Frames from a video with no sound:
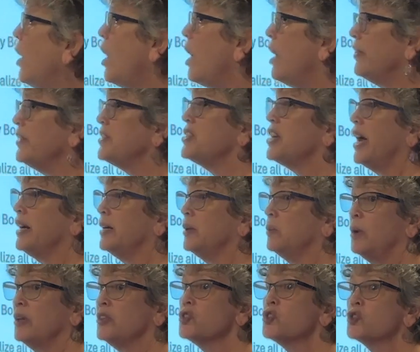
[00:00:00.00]
All the
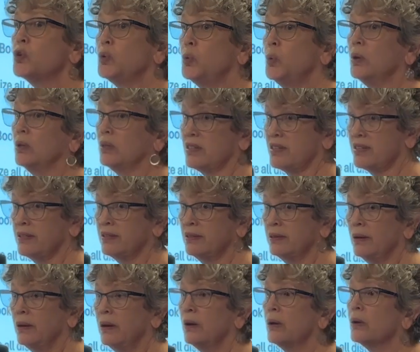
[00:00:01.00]
Title I schools
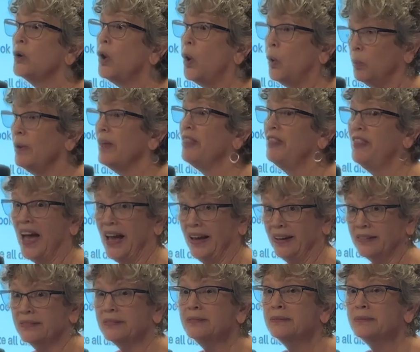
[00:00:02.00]
go with
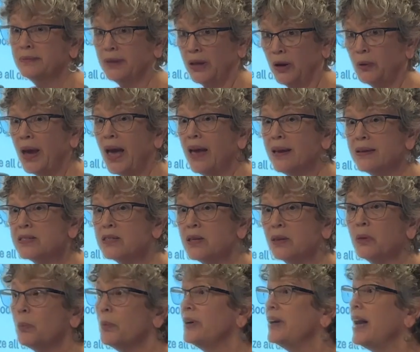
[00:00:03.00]
that, okay?
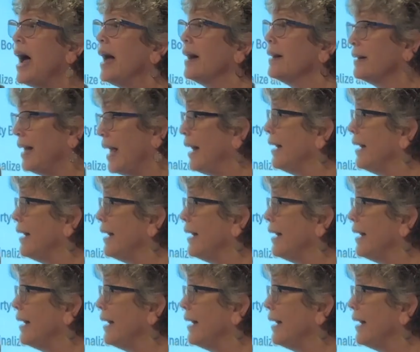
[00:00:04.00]
So that we're not